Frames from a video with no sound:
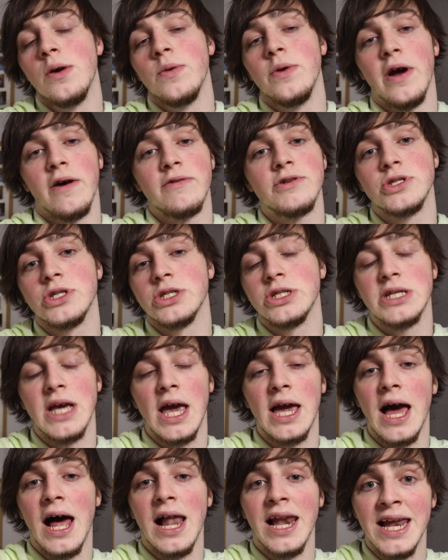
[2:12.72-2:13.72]
We have to just
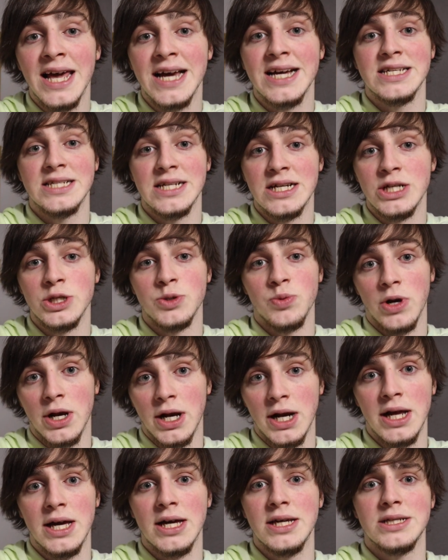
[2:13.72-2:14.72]
take our licks. It is what
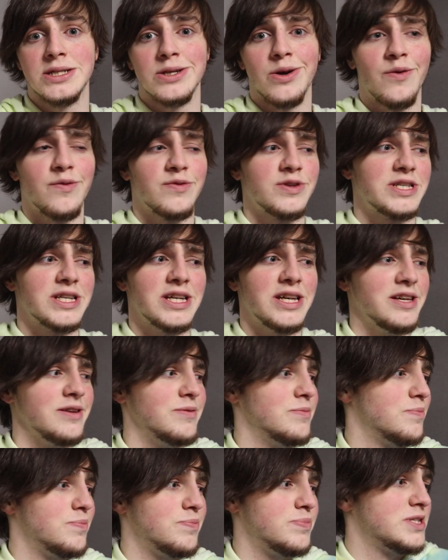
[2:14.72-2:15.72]
it is.
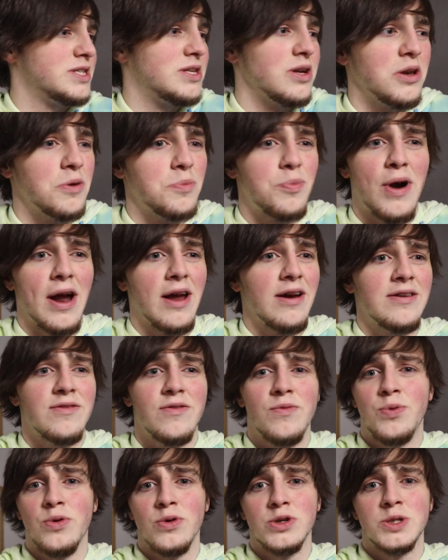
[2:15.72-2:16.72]
Obviously, still a proud
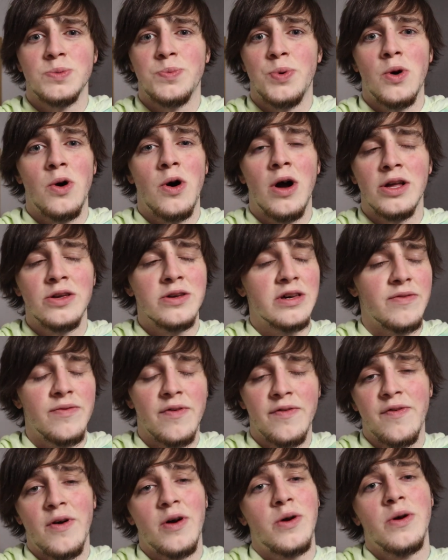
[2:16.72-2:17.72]
Liverpool supporter. I don't give
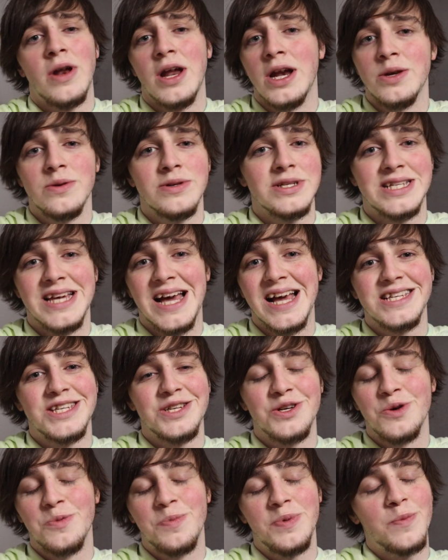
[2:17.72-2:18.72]
a fuck what anyone says.
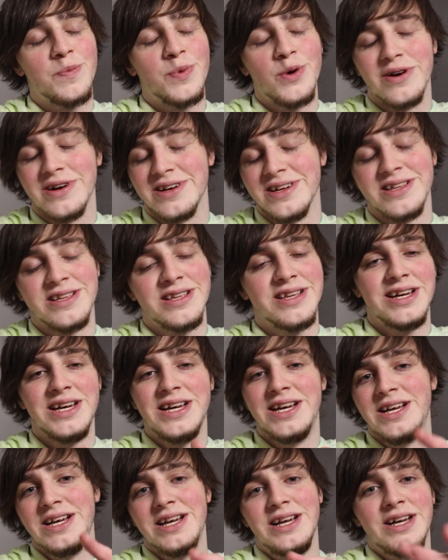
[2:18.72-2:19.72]
You know, people can
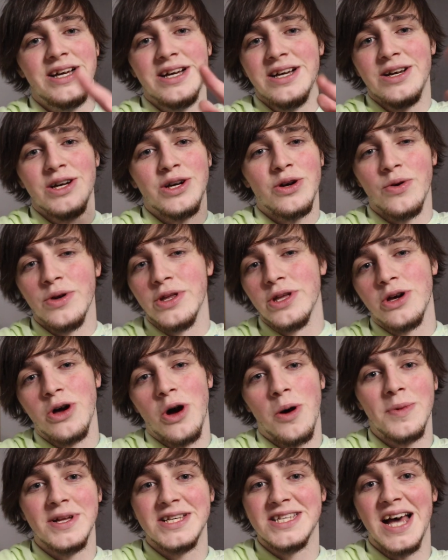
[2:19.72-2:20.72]
go in the
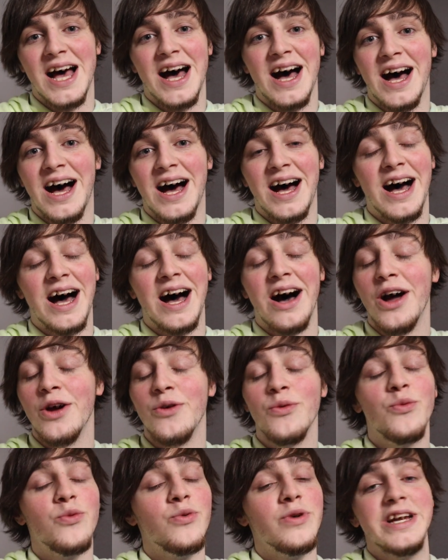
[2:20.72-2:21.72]
comments, ha ha ha. I
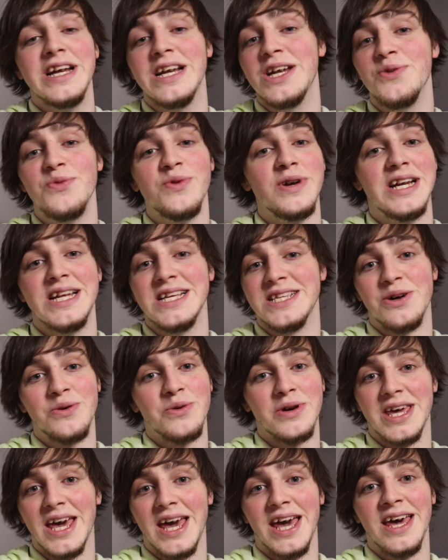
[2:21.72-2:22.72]
really, really
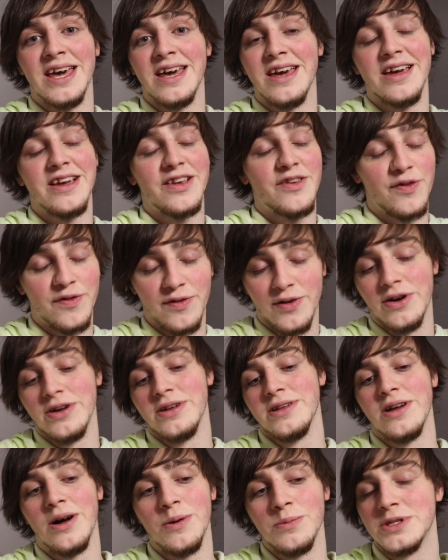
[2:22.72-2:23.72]
don't care. It's
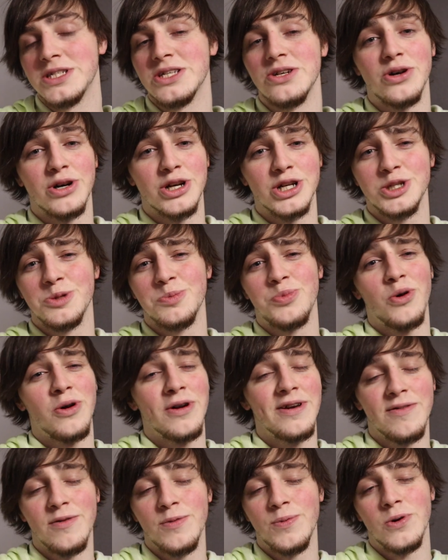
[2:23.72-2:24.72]
fine. I'm still going to
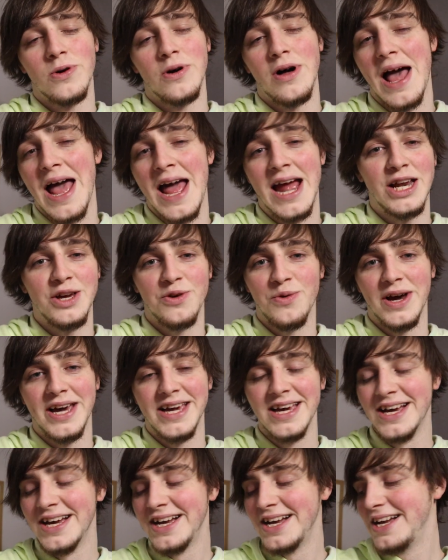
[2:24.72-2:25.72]
support Liverpool
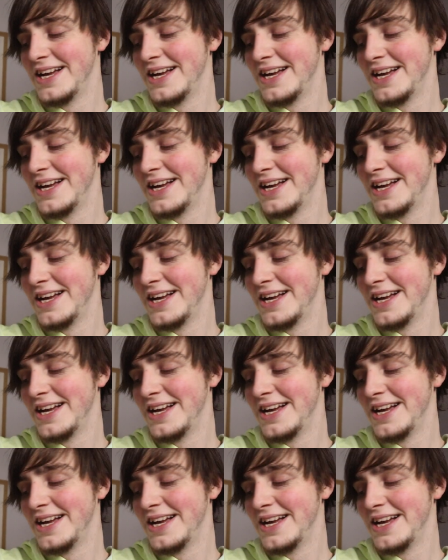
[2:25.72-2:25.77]
anyway.